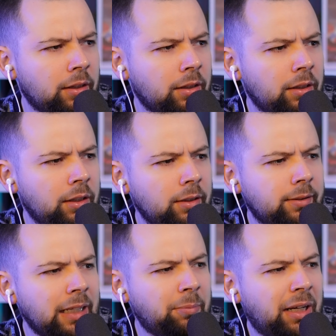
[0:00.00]
Is
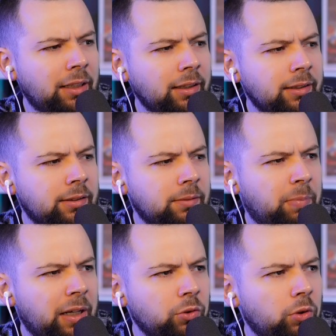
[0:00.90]
tamales
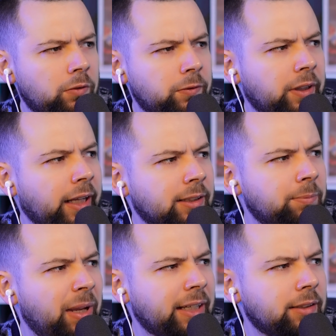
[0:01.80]
part of
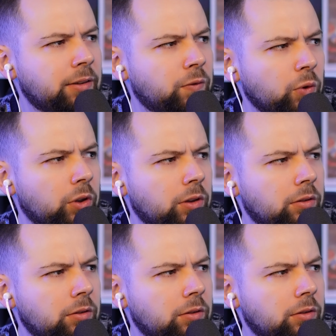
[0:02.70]
Tex-Mex food?